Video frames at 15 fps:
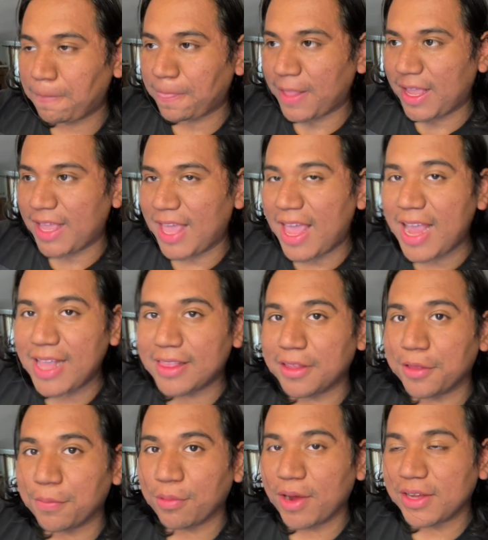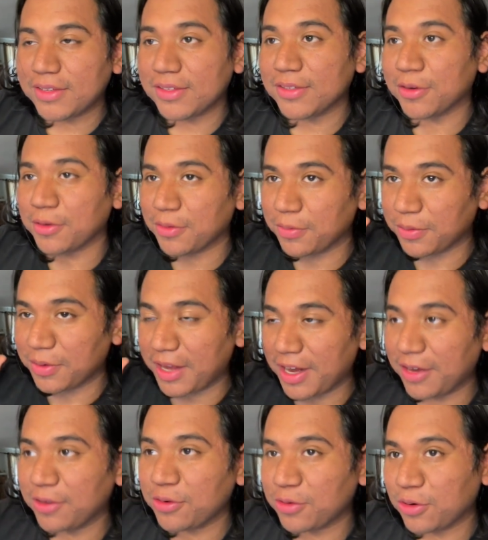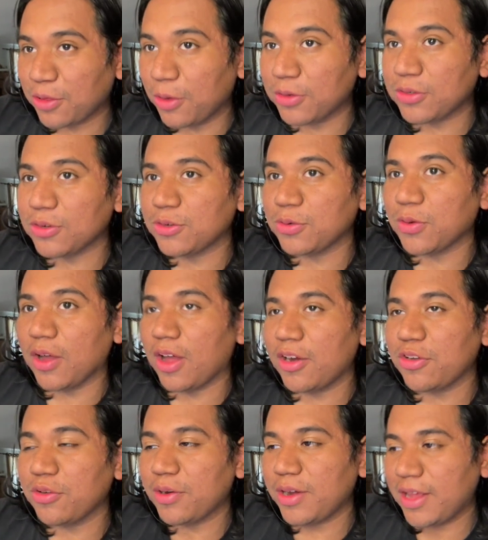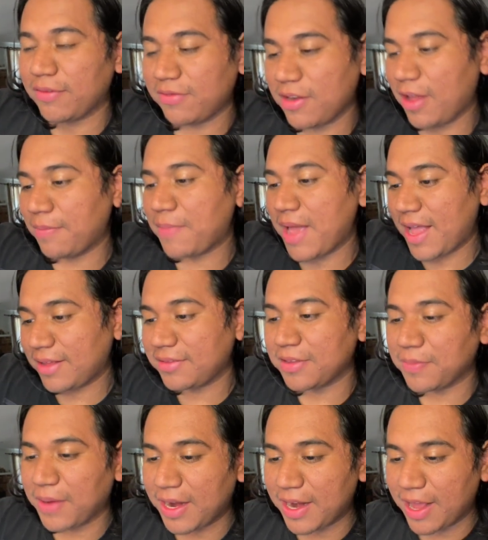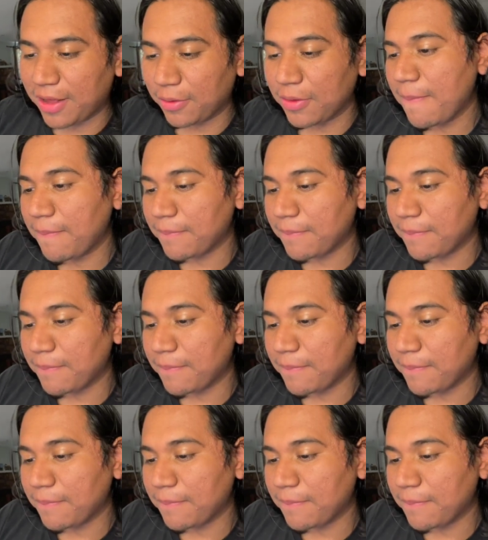I hate that the prices are getting closer to 100, if not past it by now,